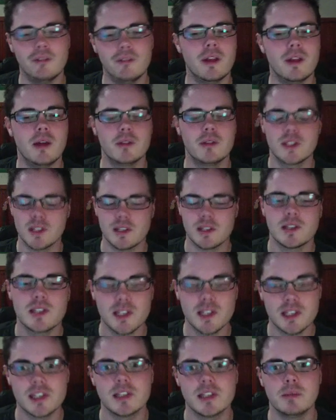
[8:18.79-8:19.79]
since
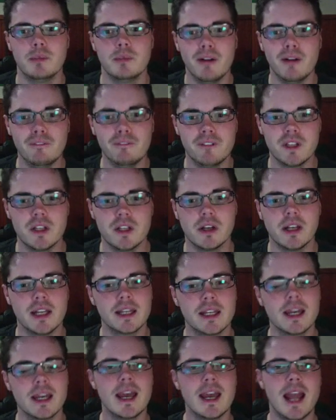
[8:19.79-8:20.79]
this is a buff for the unique,
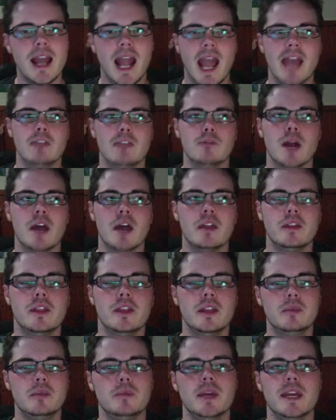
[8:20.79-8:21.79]
and rather
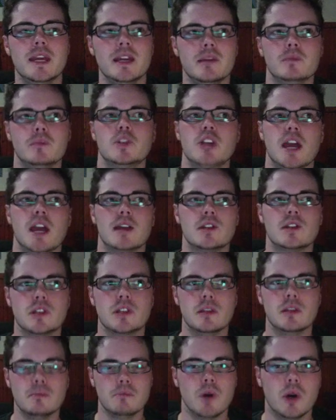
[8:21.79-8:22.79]
than being a change to
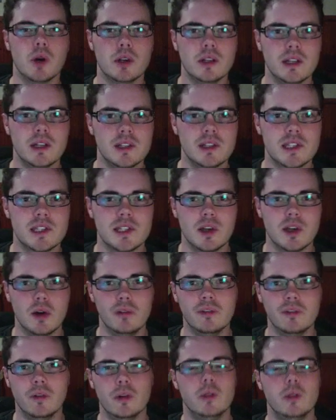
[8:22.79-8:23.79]
the mod
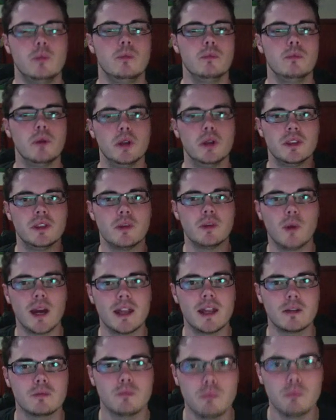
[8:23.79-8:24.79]
itself or the way
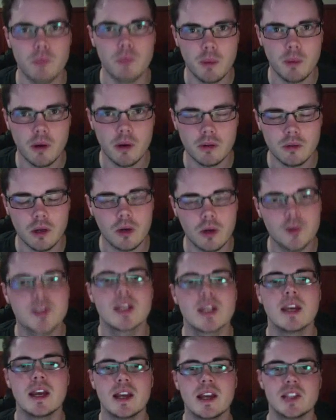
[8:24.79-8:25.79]
the mod rolls,
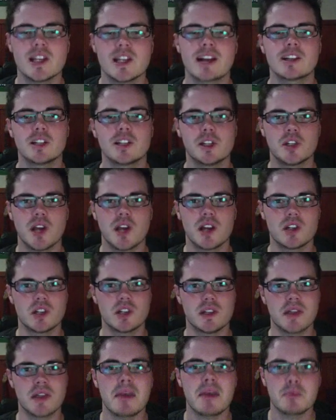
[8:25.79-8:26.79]
it's actually changed to
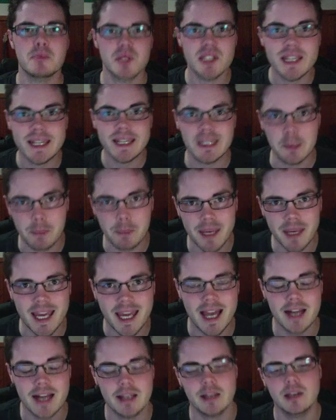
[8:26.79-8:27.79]
that particular
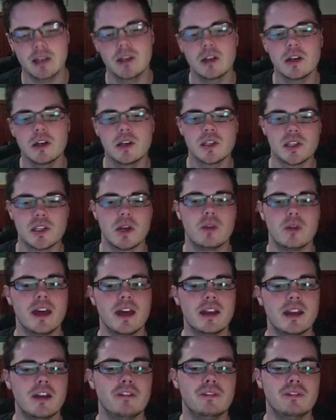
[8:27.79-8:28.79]
mechanic. So
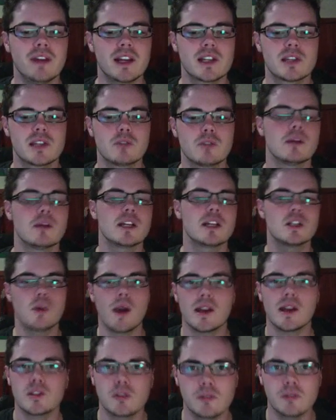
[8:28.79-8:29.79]
that affects
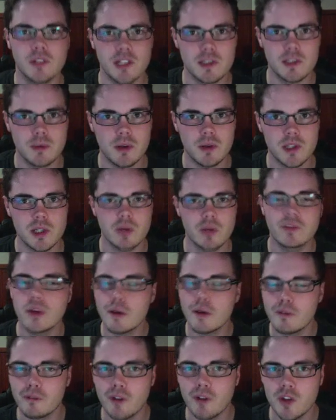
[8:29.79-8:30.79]
retroactively as well. So if you have
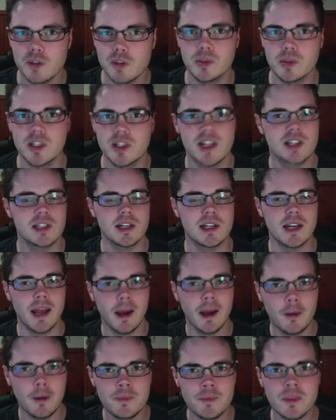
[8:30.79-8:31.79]
a Vol's Protector
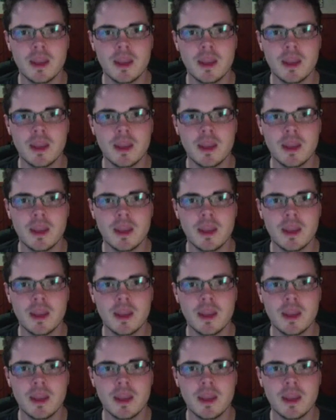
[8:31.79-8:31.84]
now,